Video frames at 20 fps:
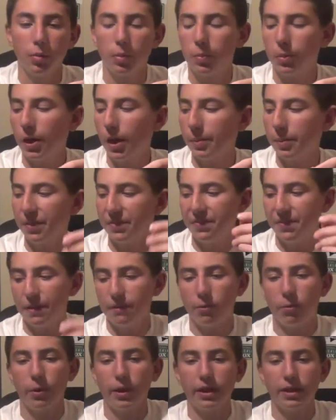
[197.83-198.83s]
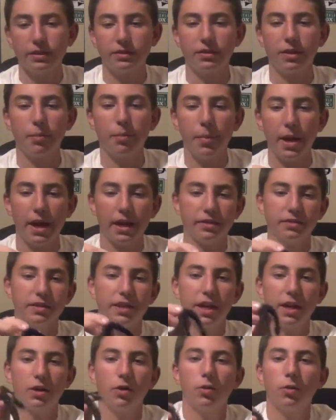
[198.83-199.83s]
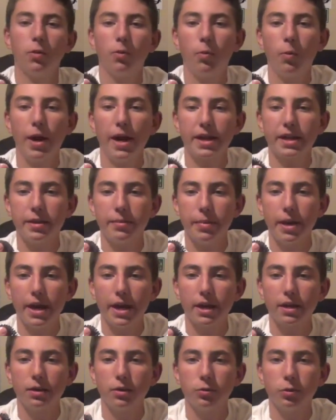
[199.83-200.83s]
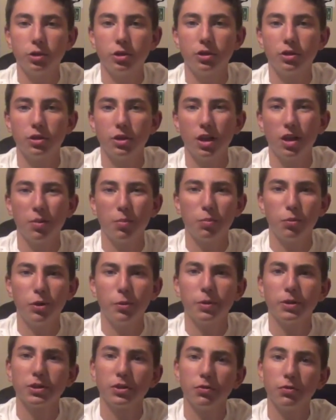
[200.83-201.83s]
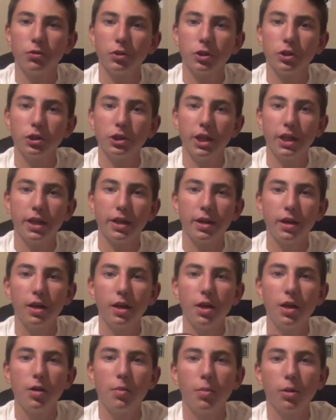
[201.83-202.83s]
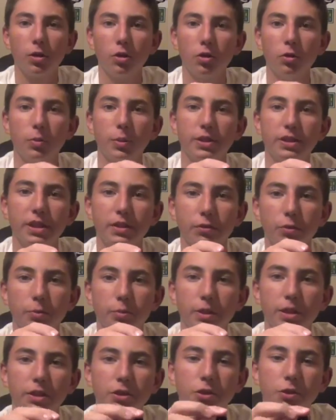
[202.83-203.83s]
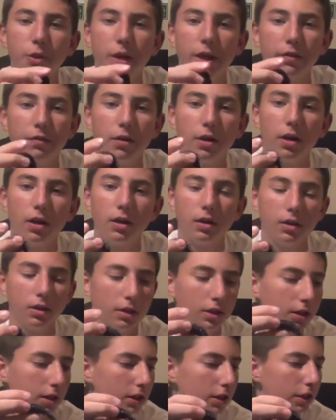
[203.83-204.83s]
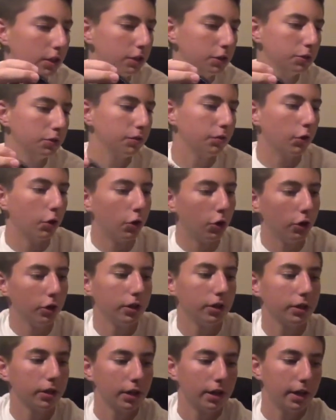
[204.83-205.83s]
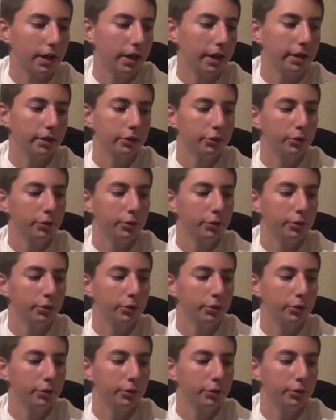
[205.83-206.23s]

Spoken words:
Probably my favorite way is a Max Tackle Wacky Mac, which is pretty much a flick shake, but a little bit different because you have a hook and